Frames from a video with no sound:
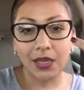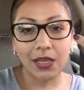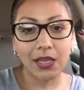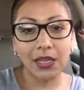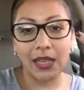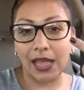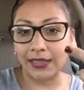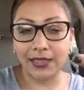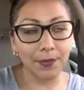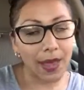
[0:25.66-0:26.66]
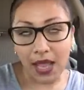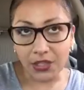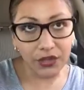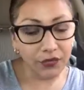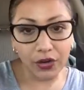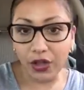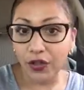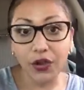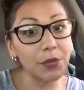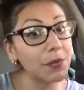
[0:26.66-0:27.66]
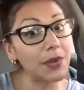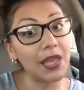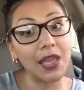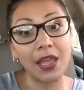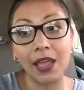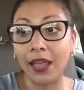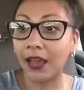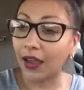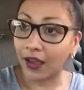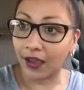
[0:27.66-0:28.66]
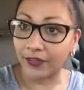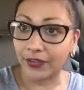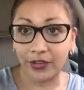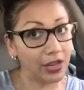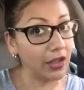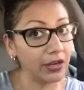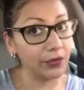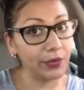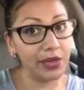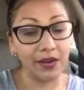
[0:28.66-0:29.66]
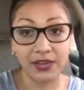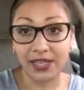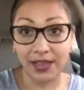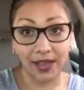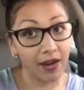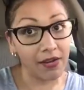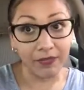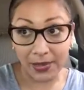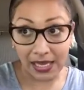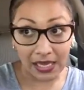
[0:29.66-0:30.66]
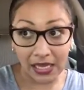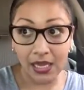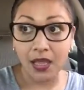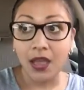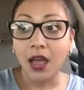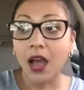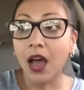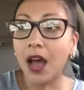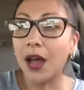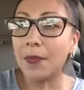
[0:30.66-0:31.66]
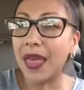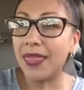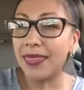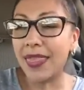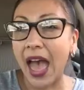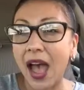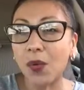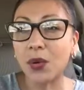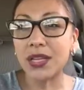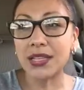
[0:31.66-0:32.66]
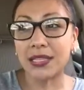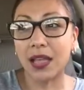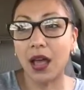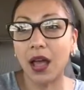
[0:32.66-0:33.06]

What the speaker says: he lacked compassion for another human being. I found out he would never take care of me. And that was